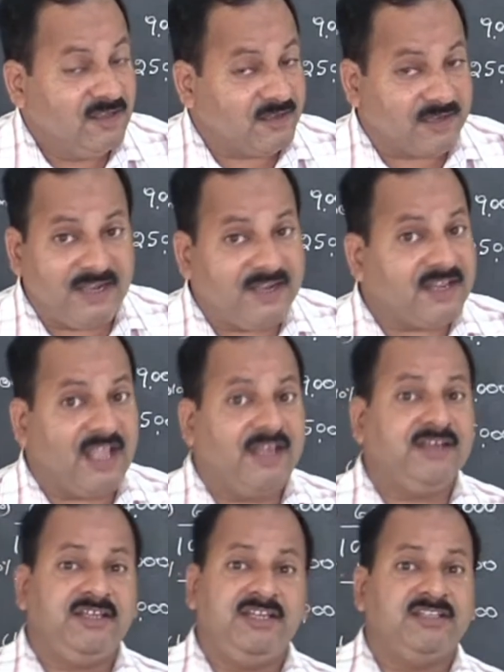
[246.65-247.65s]
Rent
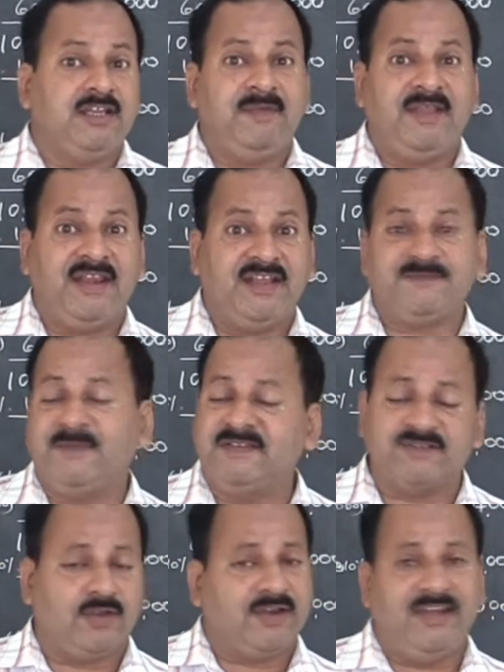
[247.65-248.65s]
can either be an
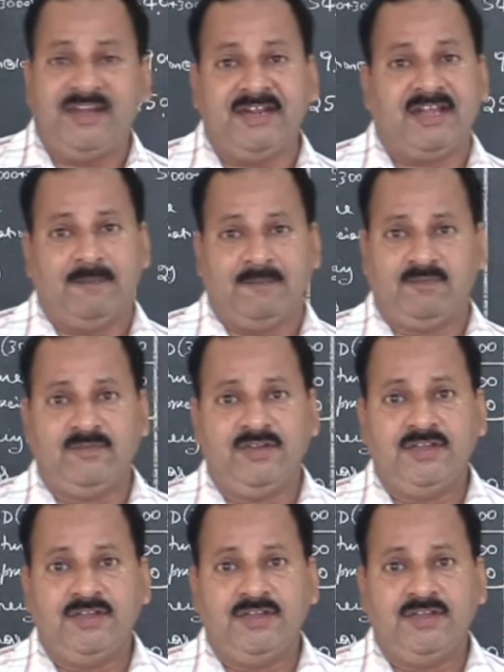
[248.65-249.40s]
expense or an income.